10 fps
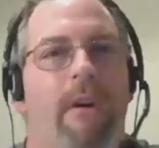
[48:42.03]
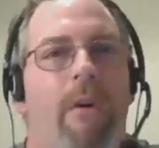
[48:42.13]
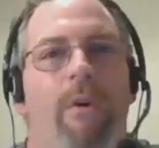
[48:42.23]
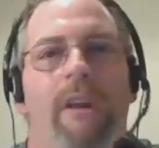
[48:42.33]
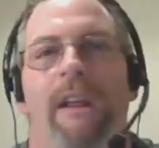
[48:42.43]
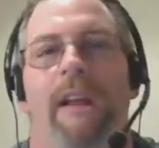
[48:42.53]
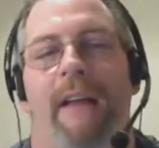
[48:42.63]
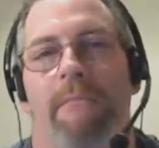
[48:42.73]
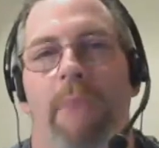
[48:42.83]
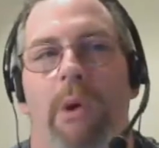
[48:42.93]
they're only
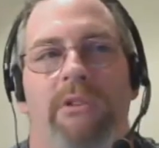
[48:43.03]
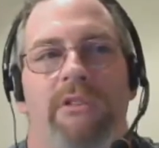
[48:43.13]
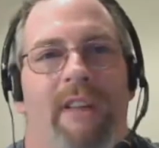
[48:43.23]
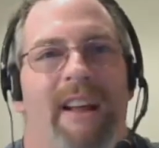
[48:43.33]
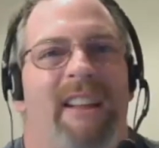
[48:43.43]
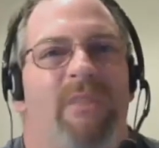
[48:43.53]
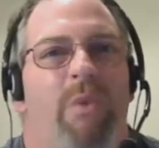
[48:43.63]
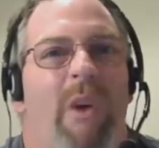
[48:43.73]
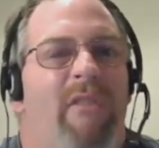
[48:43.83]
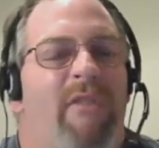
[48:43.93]
at most like
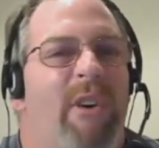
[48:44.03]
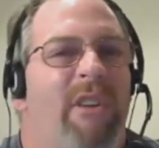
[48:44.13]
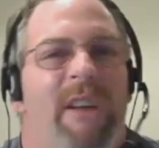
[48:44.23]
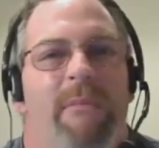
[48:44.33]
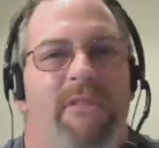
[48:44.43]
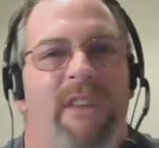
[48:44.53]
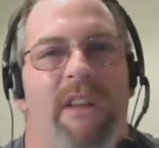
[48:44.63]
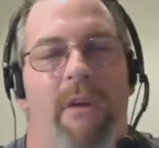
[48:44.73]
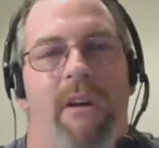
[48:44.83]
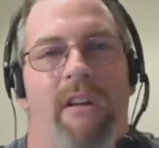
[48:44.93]
12, 13%
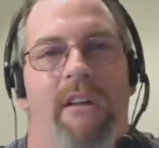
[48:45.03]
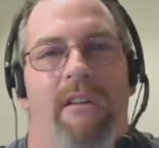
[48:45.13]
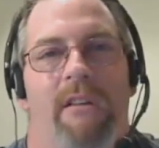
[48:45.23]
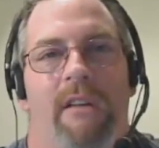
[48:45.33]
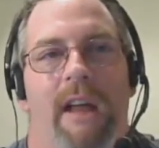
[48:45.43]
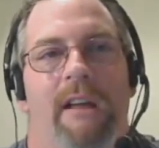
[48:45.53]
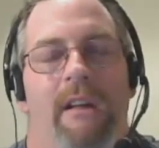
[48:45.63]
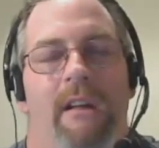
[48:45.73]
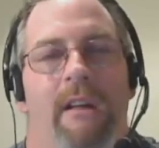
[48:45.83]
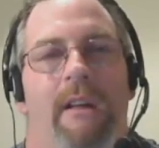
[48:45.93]
of the market,
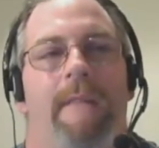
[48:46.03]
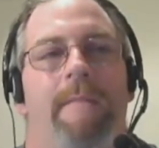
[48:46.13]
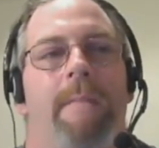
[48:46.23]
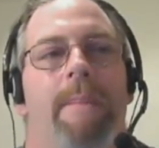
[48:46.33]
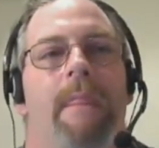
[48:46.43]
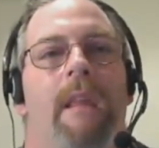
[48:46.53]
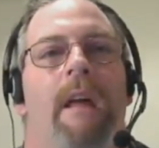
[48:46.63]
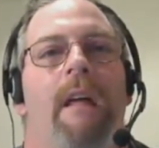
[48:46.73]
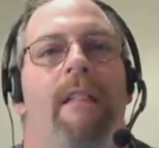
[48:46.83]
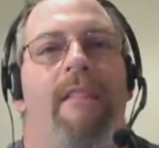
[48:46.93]
okay?
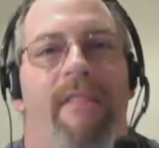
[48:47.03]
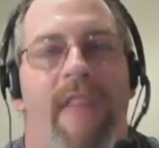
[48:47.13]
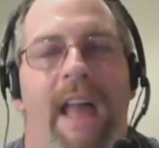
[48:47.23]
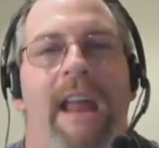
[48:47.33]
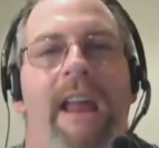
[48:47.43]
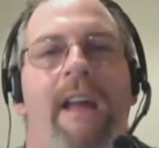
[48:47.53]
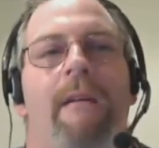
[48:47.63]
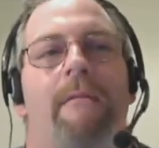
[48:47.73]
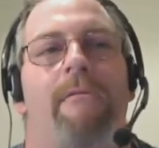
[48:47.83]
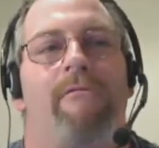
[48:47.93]
They
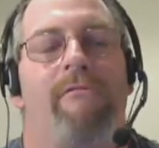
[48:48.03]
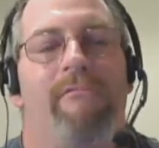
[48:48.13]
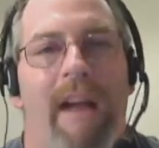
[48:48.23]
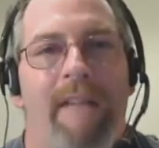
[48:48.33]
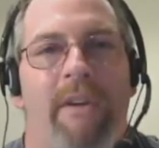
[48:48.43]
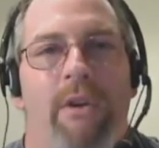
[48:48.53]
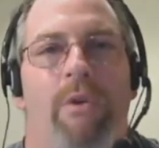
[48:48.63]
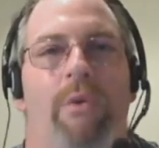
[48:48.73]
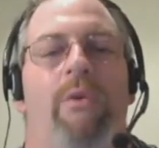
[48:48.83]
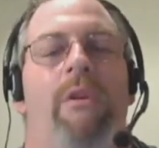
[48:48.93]

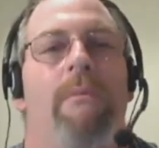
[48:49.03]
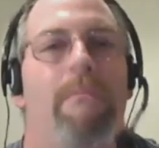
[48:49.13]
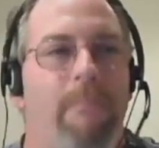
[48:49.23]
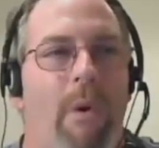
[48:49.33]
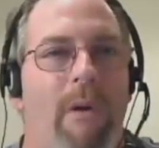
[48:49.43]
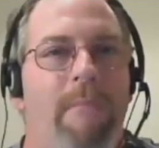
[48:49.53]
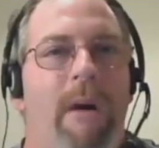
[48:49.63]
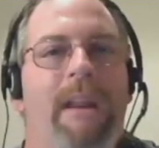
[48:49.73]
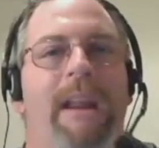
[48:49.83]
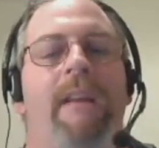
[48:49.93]
revenued more
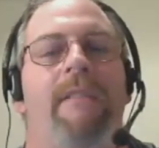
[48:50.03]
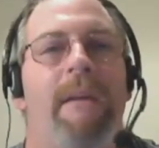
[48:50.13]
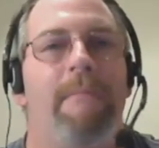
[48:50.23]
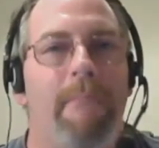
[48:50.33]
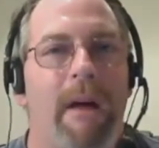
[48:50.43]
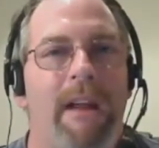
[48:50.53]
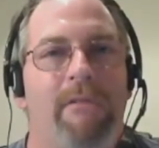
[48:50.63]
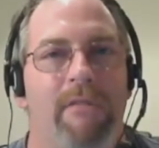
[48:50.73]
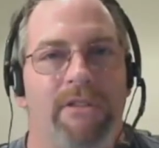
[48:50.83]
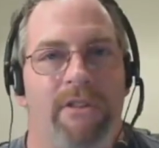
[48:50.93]
money than
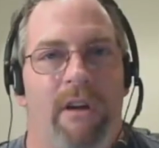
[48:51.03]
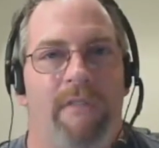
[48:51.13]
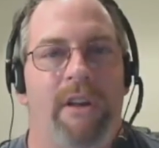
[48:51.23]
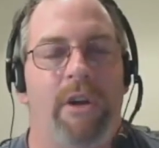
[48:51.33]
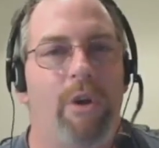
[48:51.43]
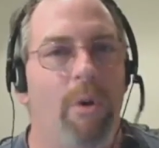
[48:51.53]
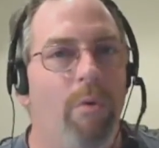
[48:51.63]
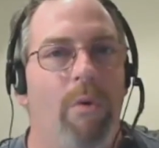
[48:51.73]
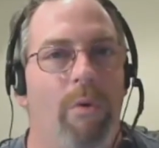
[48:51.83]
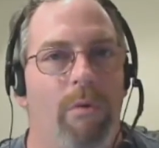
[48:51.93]
Microsoft and
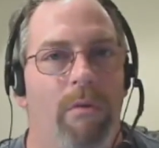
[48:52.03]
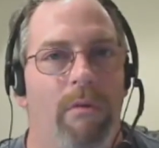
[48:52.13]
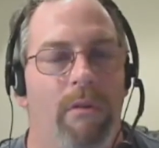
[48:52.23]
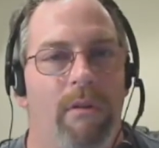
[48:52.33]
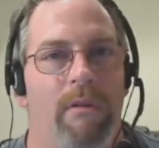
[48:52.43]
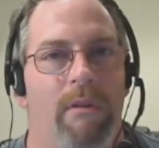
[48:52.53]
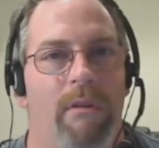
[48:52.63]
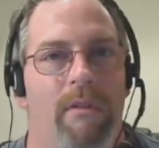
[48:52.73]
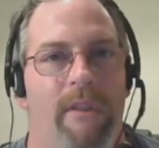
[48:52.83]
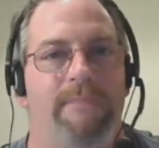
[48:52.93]
Google
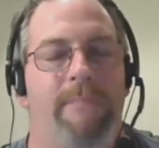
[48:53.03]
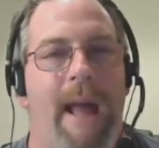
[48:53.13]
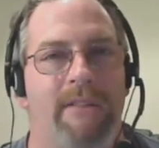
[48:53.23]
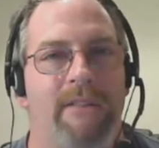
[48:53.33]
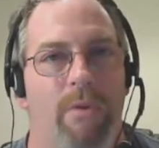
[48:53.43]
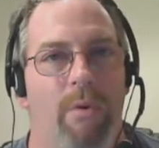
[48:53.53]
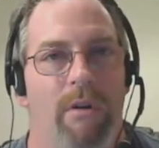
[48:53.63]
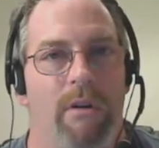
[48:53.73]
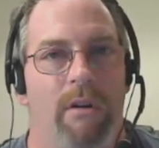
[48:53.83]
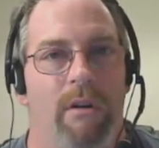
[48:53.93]
this past
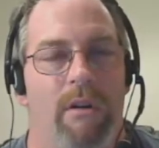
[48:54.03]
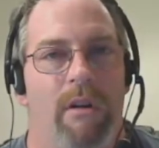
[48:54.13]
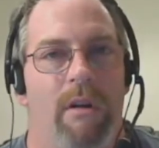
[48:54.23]
quarter